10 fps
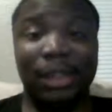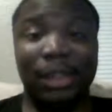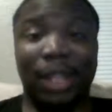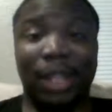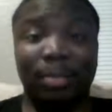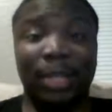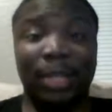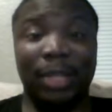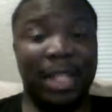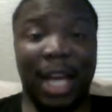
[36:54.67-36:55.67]
yep,
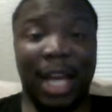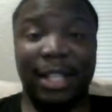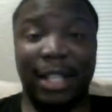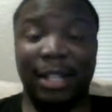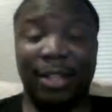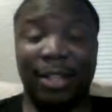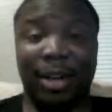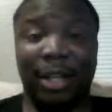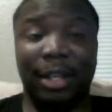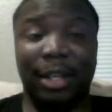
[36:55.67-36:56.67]
he's got to stay the
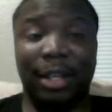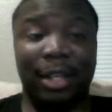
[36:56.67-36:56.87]
starter.